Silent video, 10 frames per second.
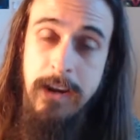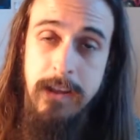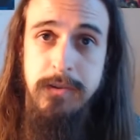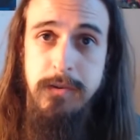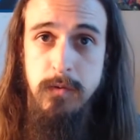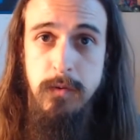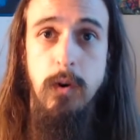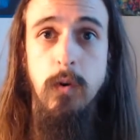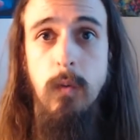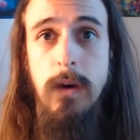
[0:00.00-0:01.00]
issues with
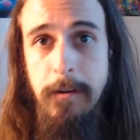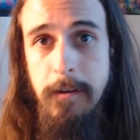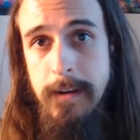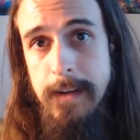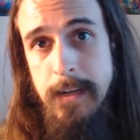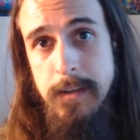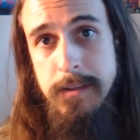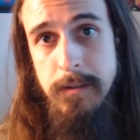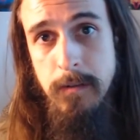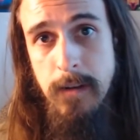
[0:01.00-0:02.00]
cold water,
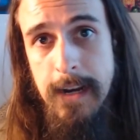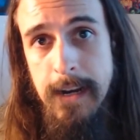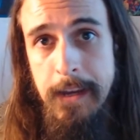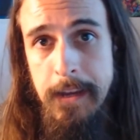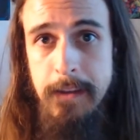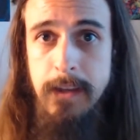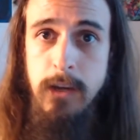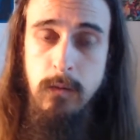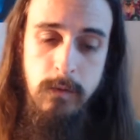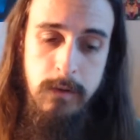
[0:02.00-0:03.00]
so I
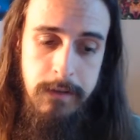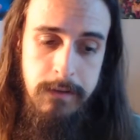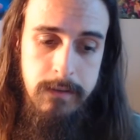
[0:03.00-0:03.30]
would